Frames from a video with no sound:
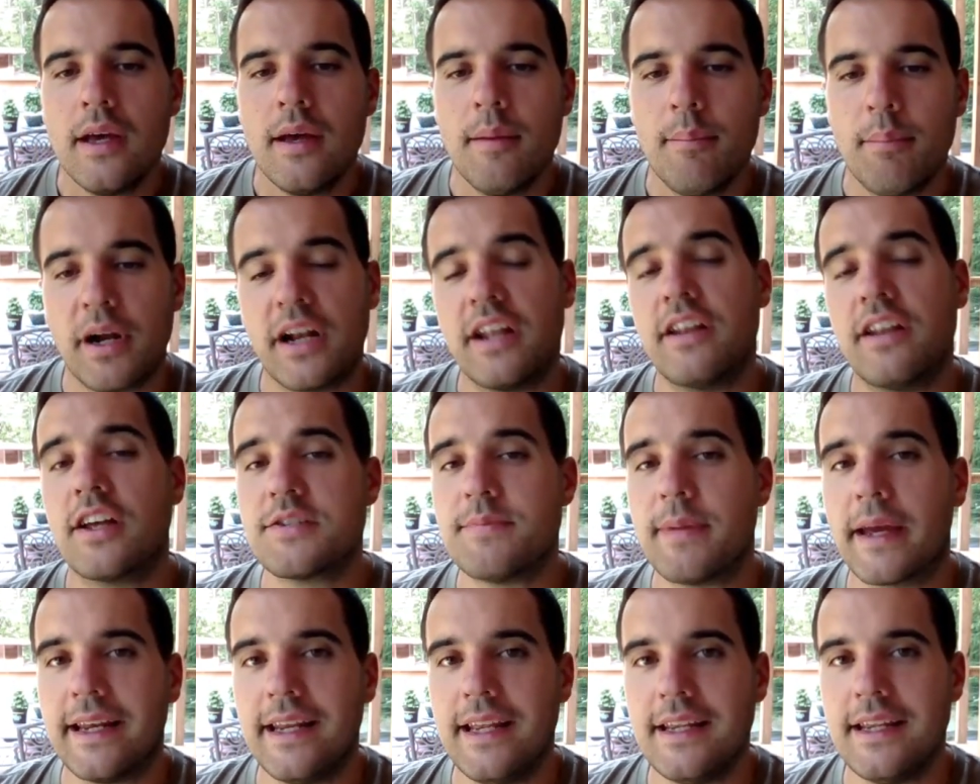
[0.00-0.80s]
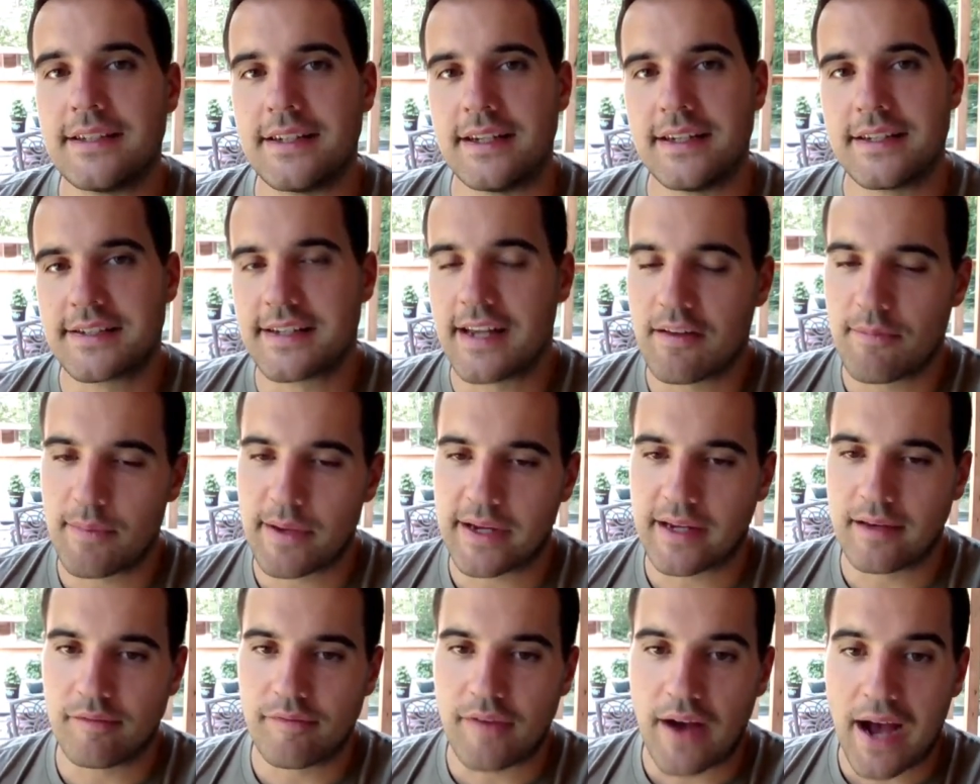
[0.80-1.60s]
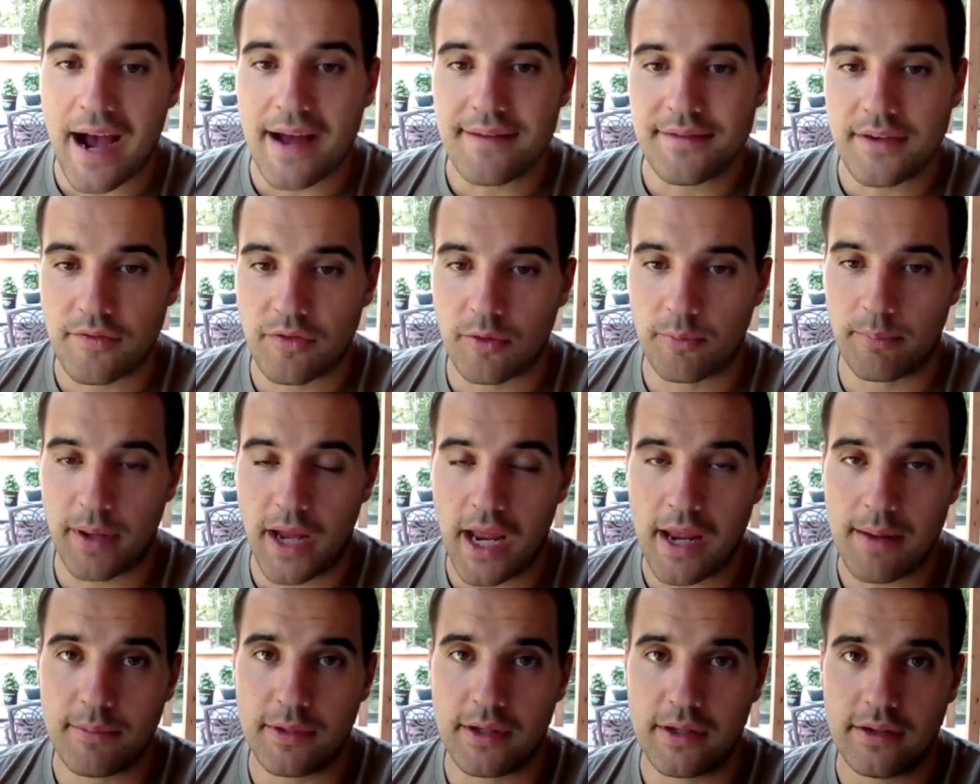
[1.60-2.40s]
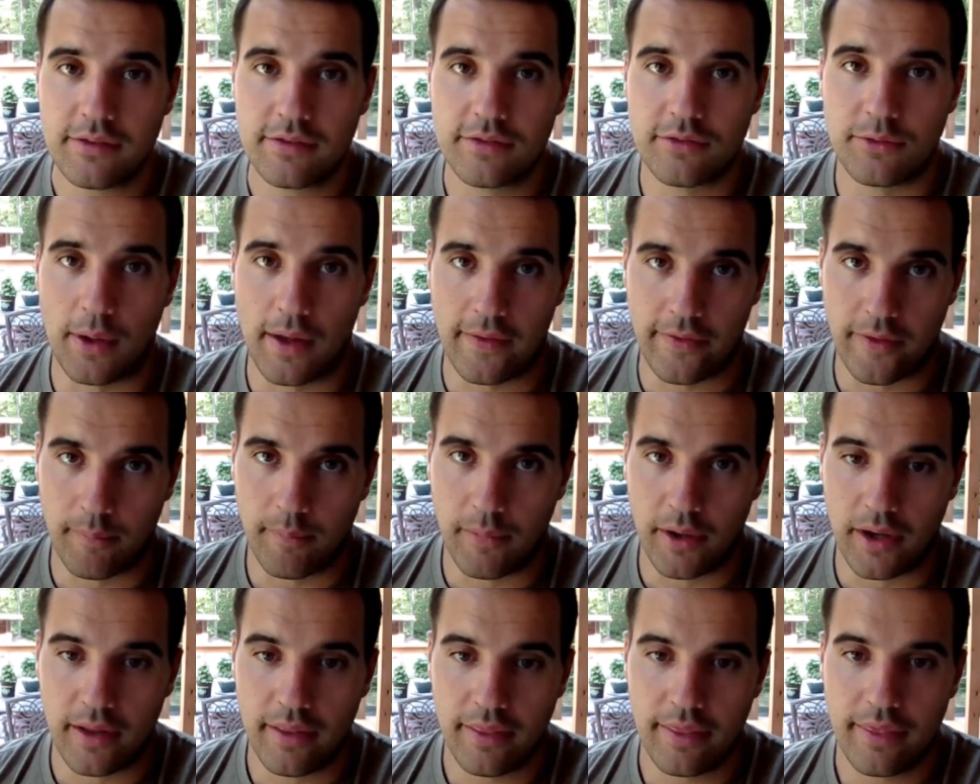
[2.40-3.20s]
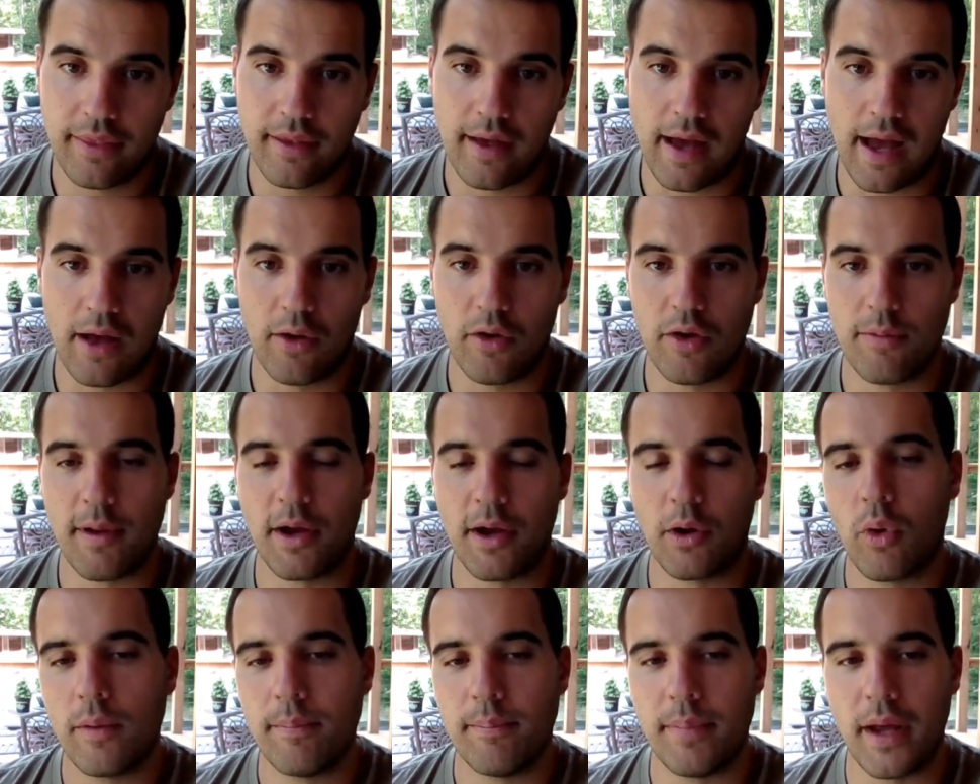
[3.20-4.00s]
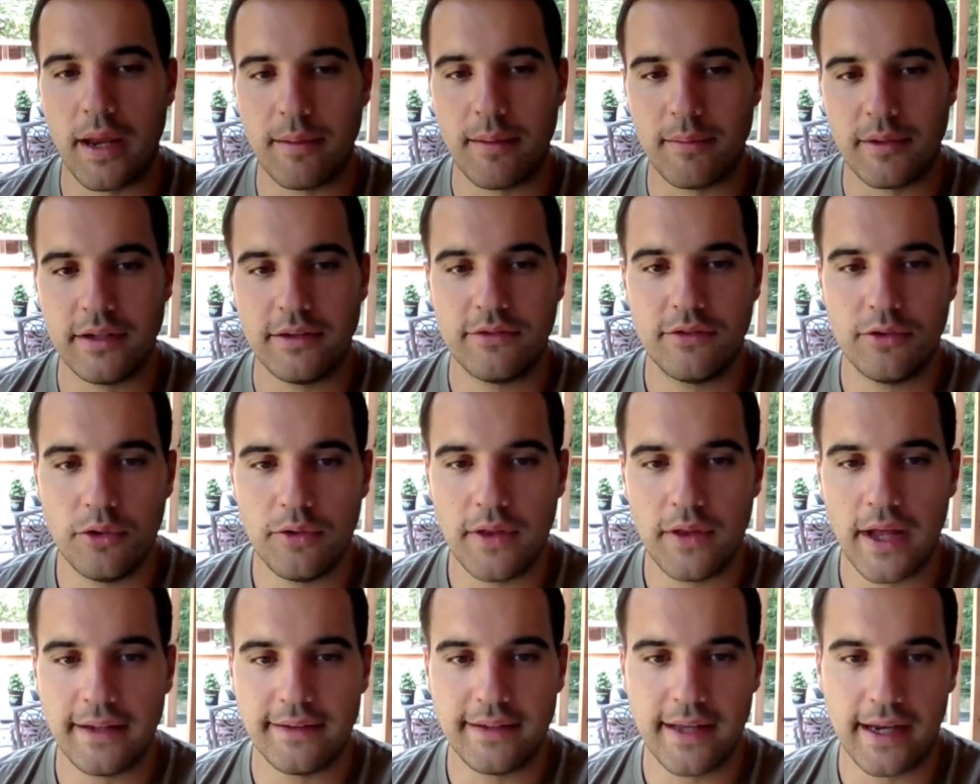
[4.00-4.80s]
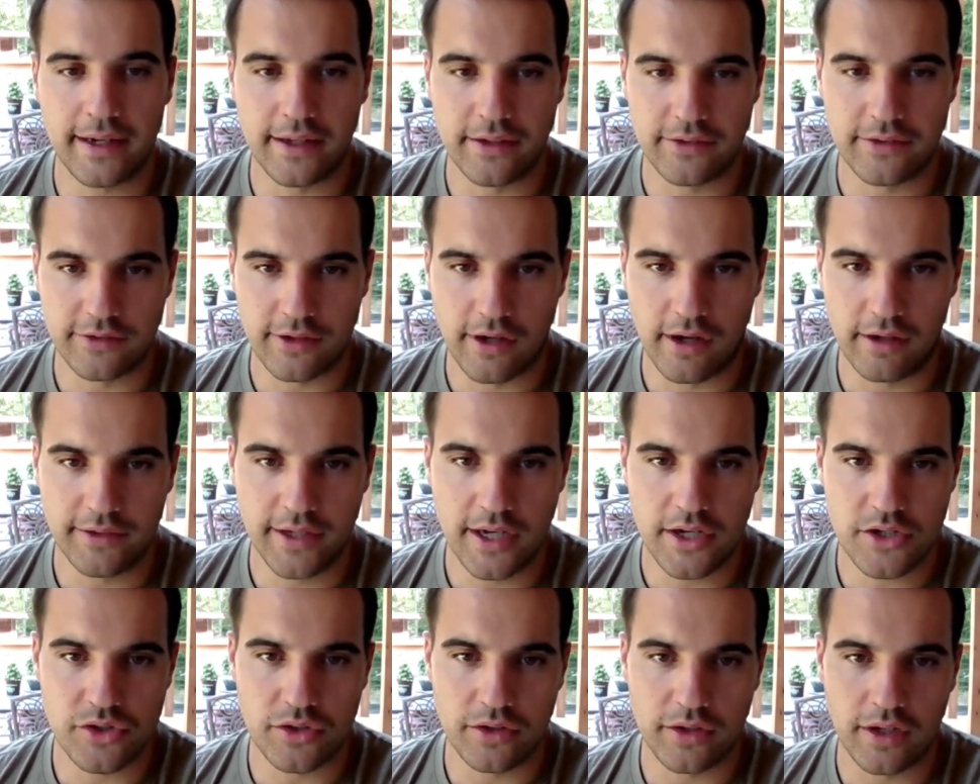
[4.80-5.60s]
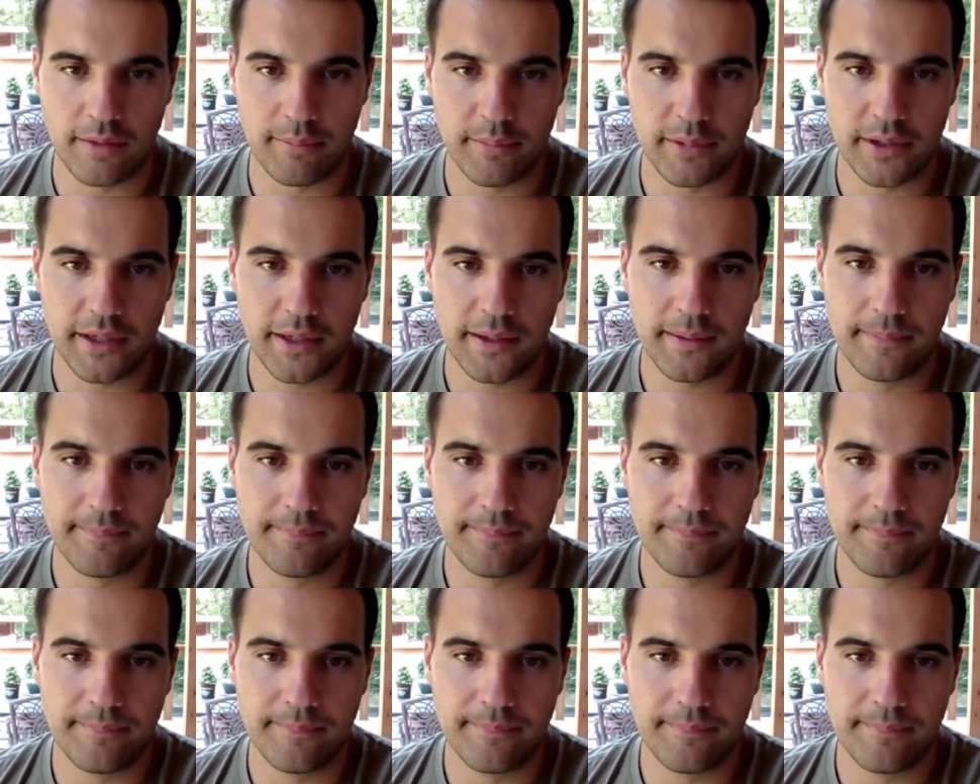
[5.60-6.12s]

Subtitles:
But it does make it easy. Instead of making 5 different payments throughout the month, I only make one payment to that debt consolidation company.